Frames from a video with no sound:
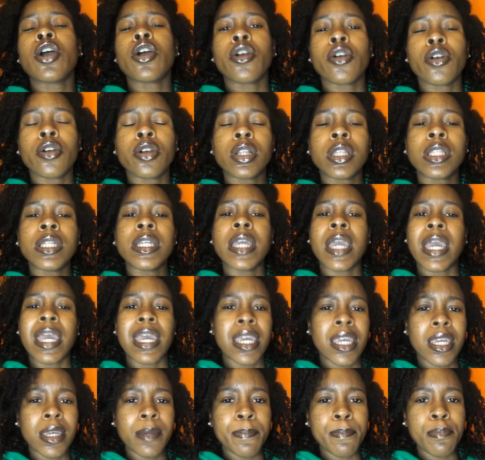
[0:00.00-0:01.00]
early
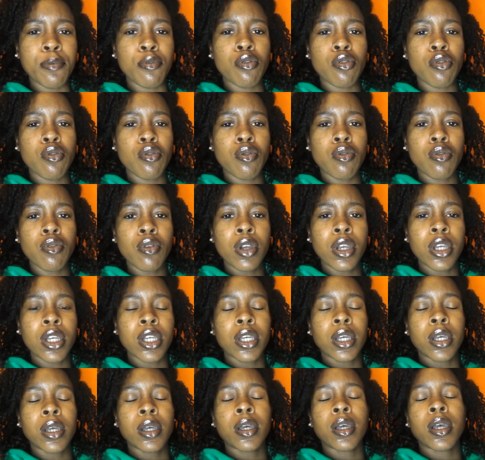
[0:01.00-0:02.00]
April,
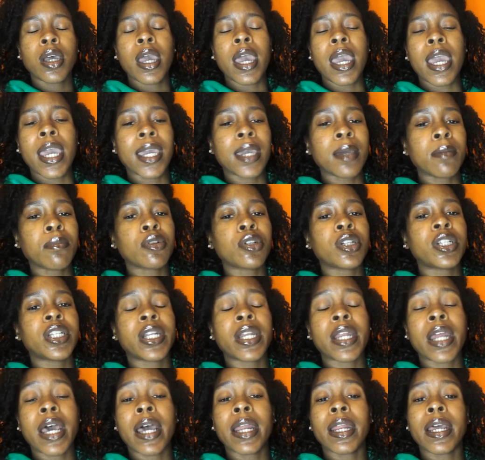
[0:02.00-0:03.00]
Amber did
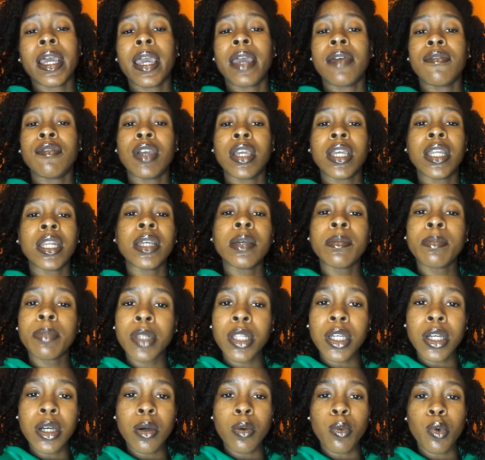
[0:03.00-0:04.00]
not have any
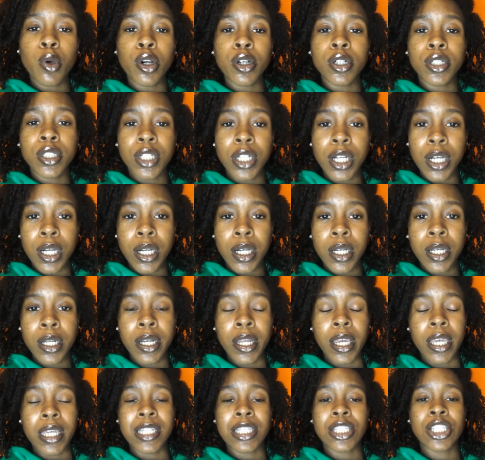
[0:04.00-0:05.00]
blood work done,
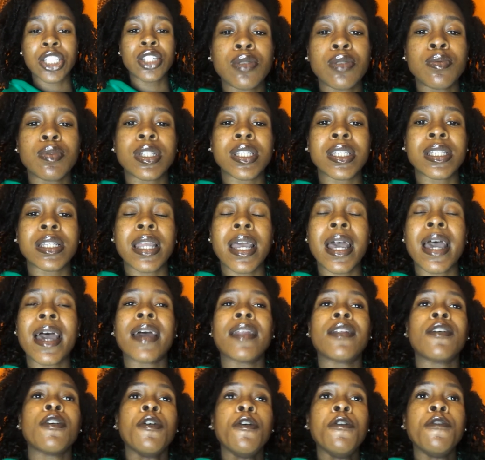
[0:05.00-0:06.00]
and was
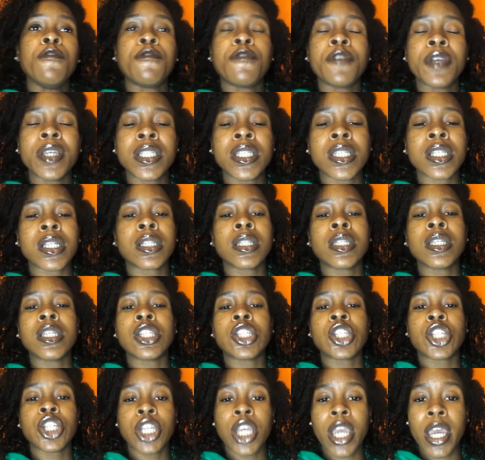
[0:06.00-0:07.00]
not physically
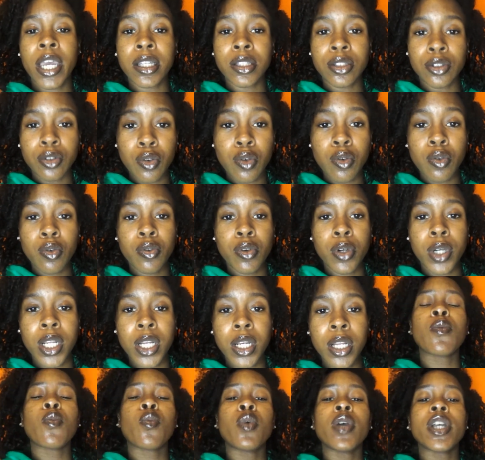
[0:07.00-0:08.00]
checked on,
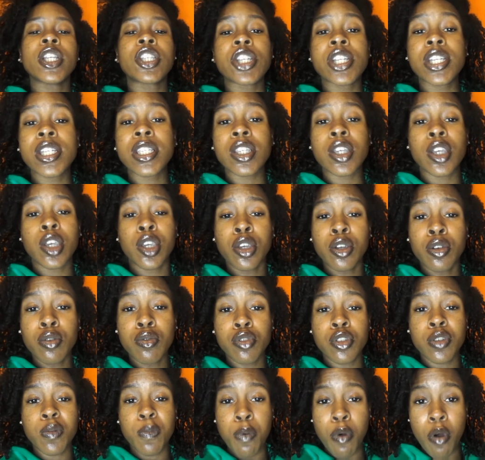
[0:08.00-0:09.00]
which is a
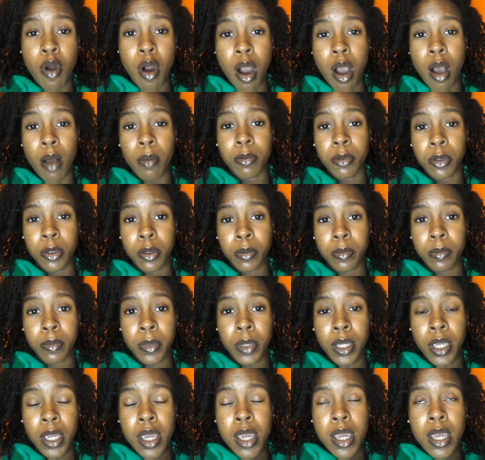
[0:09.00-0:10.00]
huge problem.
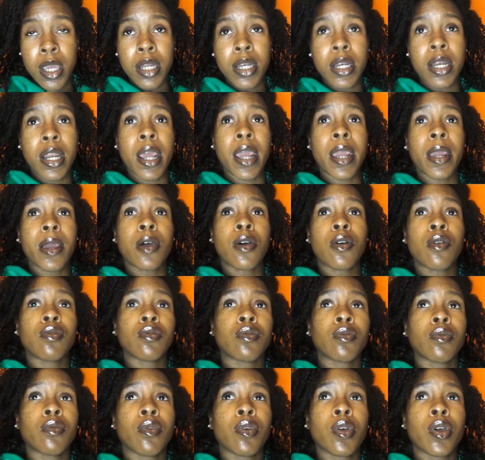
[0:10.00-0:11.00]
Now,
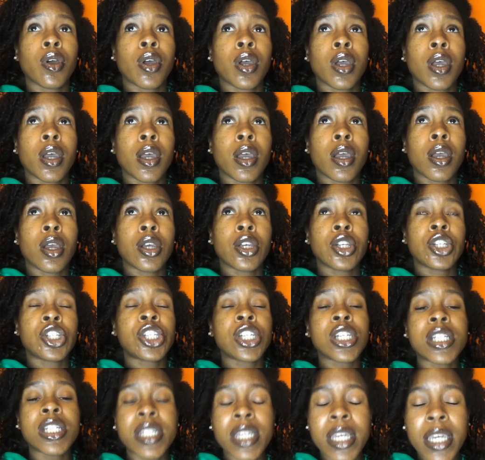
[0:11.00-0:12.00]

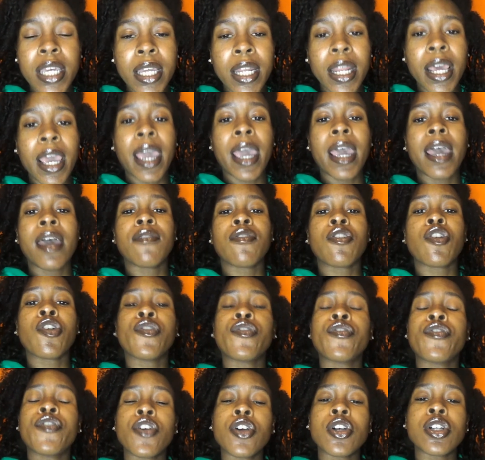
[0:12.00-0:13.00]
she did have her
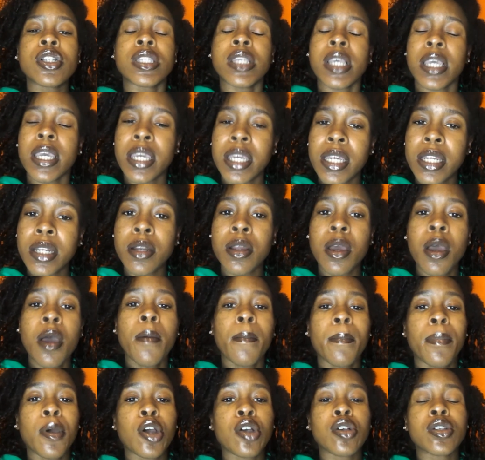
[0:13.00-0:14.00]
first
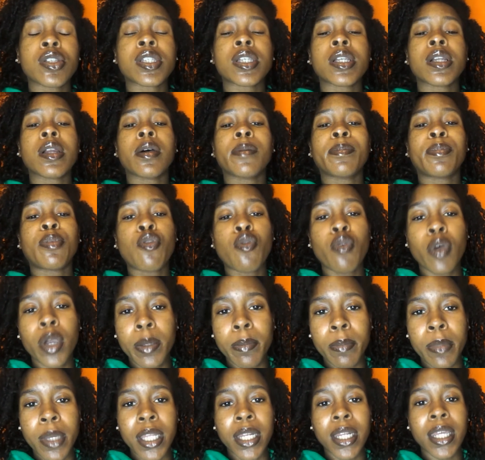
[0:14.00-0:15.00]
in-person
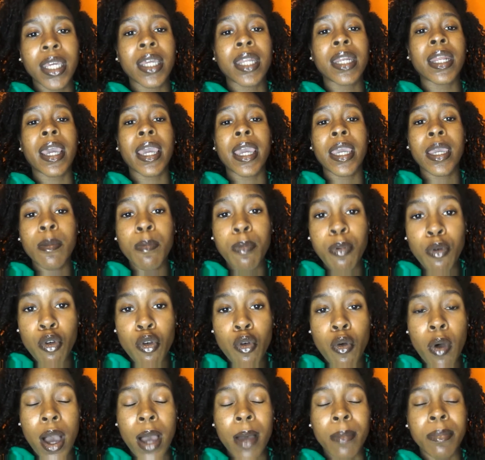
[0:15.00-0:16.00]
appointment in
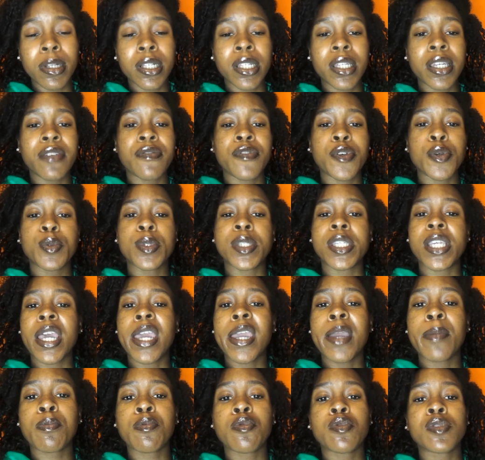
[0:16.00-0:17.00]
April. I believe it was
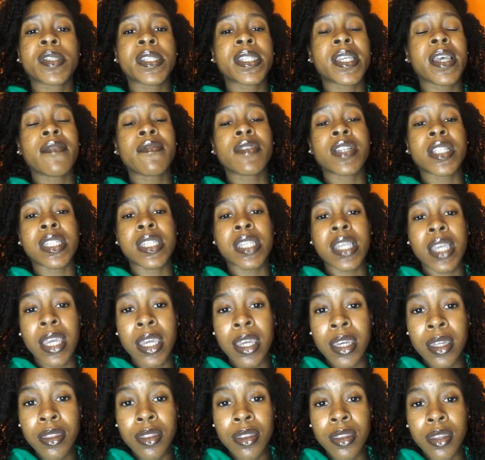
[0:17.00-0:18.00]
April
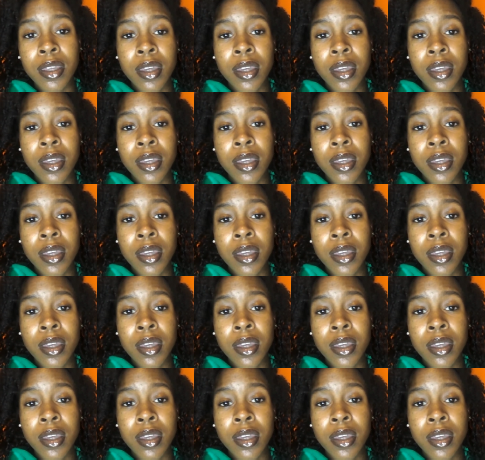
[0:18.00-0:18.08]
17th.